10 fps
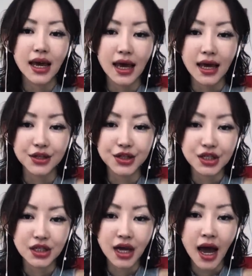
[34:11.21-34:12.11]
And
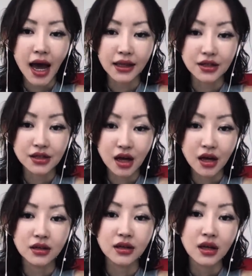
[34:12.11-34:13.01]
she had a
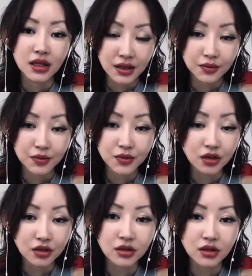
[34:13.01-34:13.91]
son, Kim
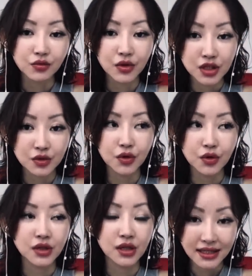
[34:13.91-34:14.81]
Jong-un, which was
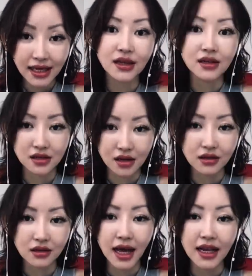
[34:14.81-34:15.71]
a second
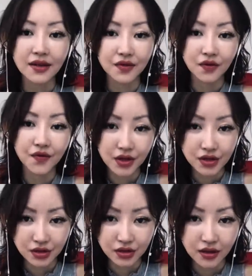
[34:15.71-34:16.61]
son, not even the
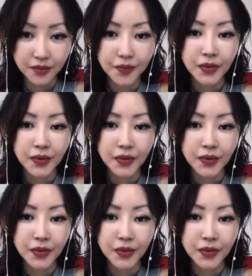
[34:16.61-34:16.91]
first son.